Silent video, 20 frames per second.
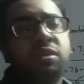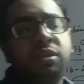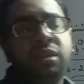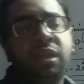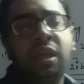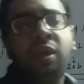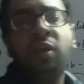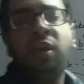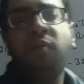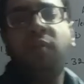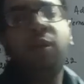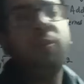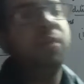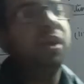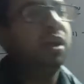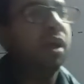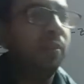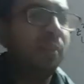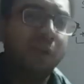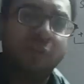degree will be
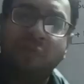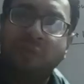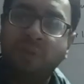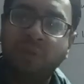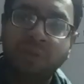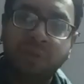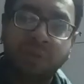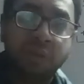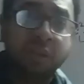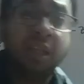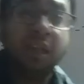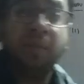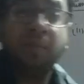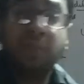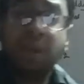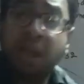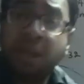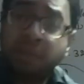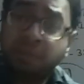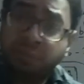coming first. The
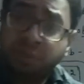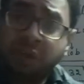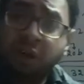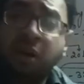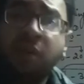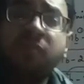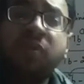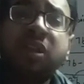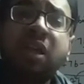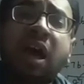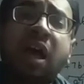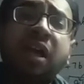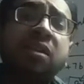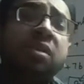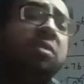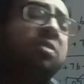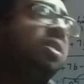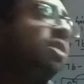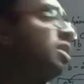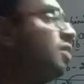term with
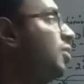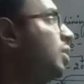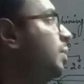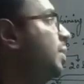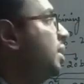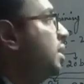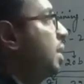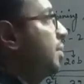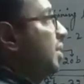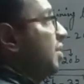highest degree will be coming